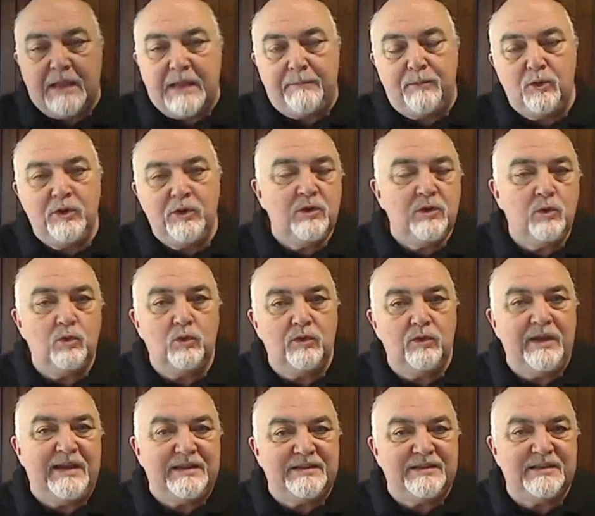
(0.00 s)
Now, putting
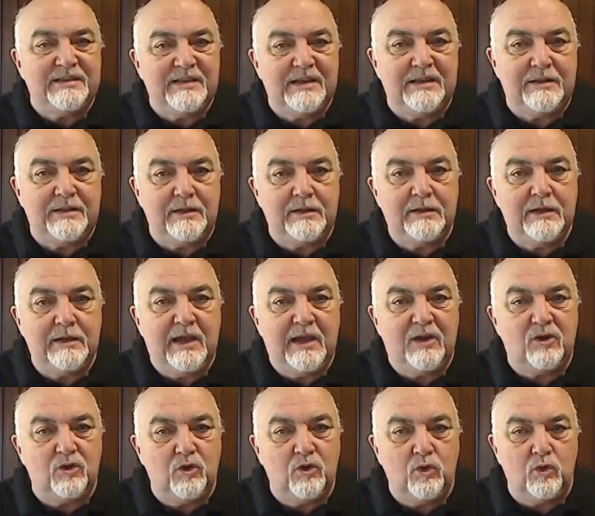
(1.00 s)
all that together,
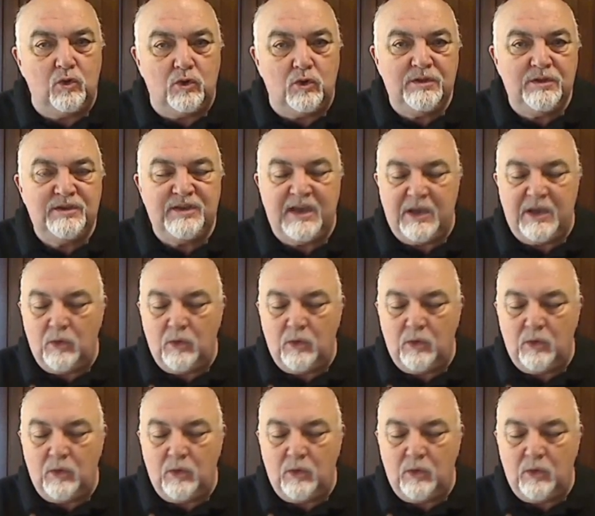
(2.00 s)
our chords,